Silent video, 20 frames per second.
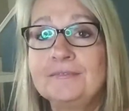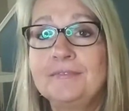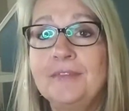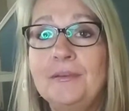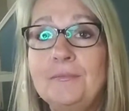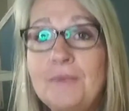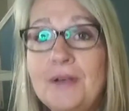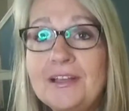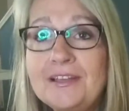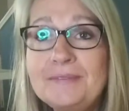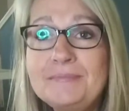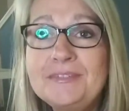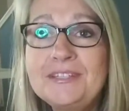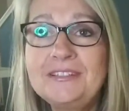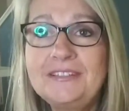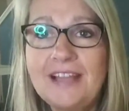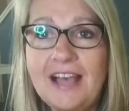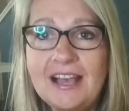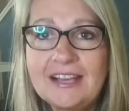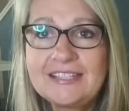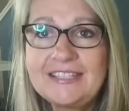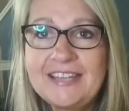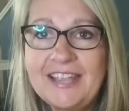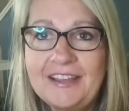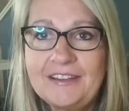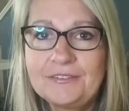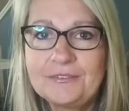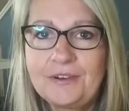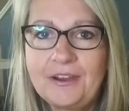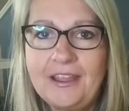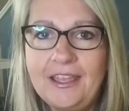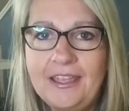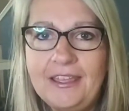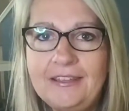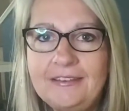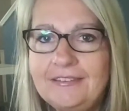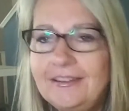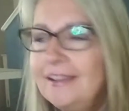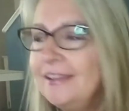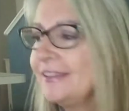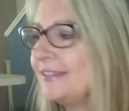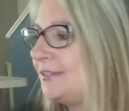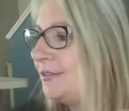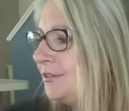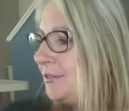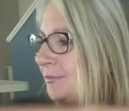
Welcome to lockdown, right? Excuse